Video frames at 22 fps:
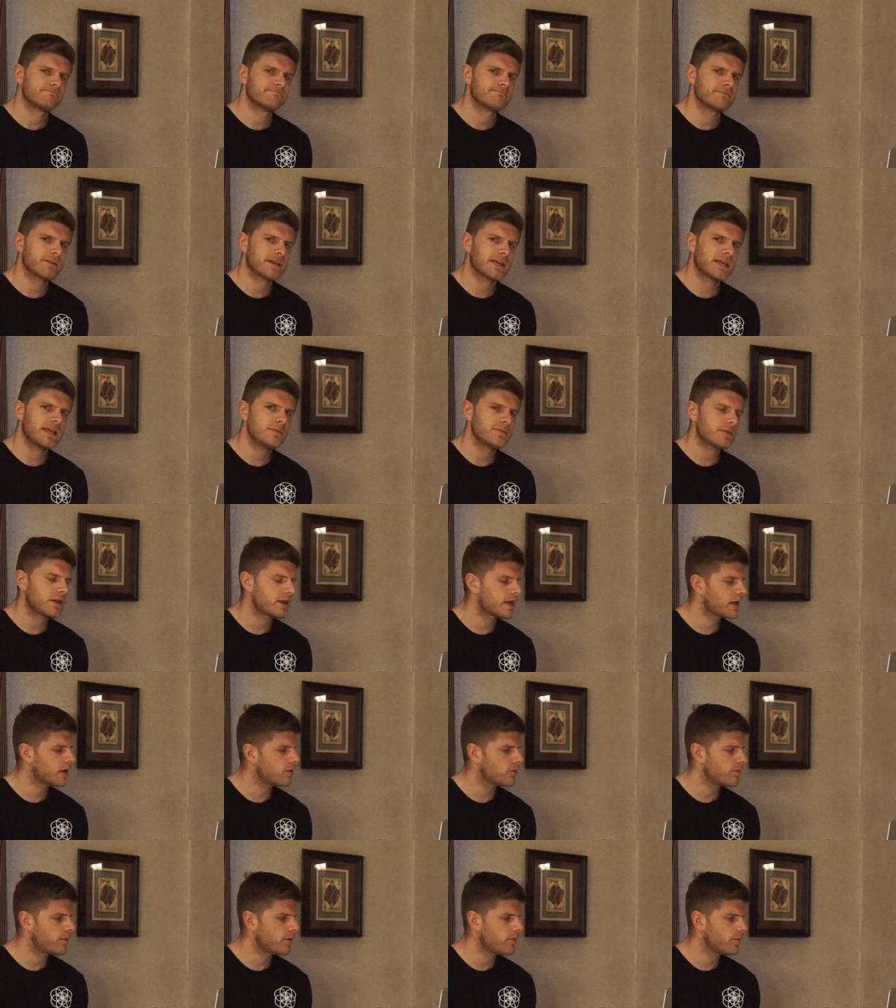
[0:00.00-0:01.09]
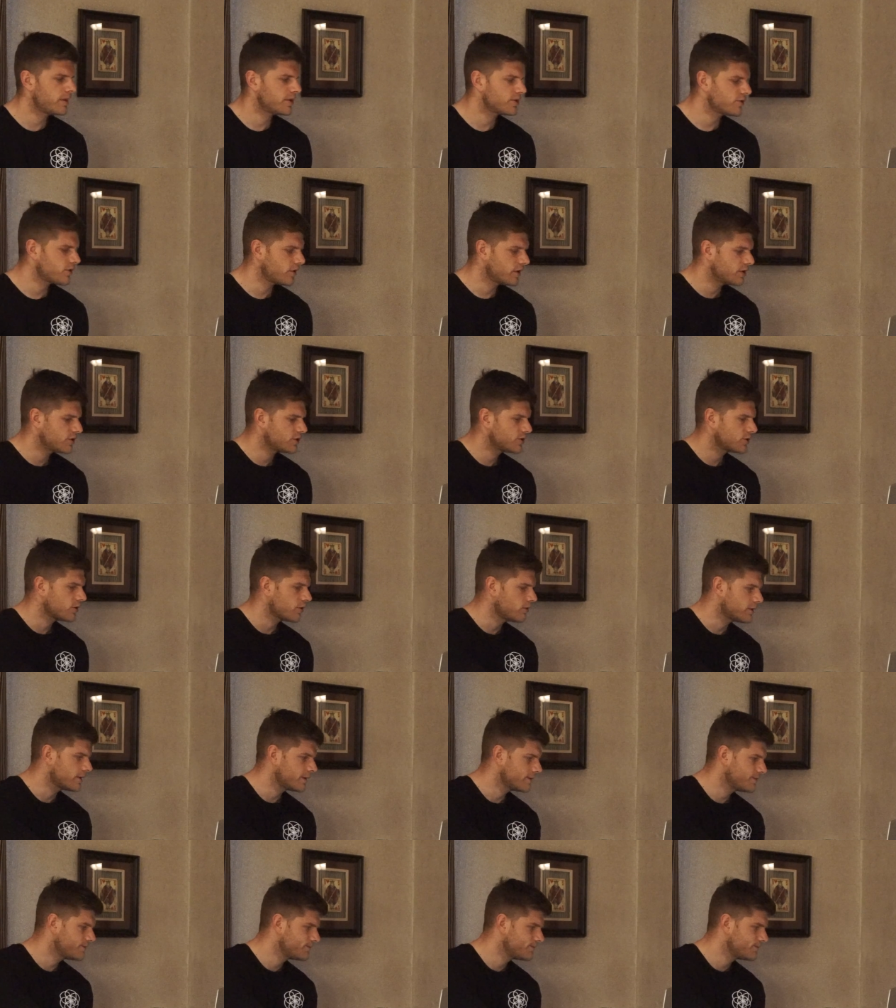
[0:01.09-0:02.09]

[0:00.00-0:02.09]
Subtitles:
I keep saying elbow, but it's not, it's shoulder.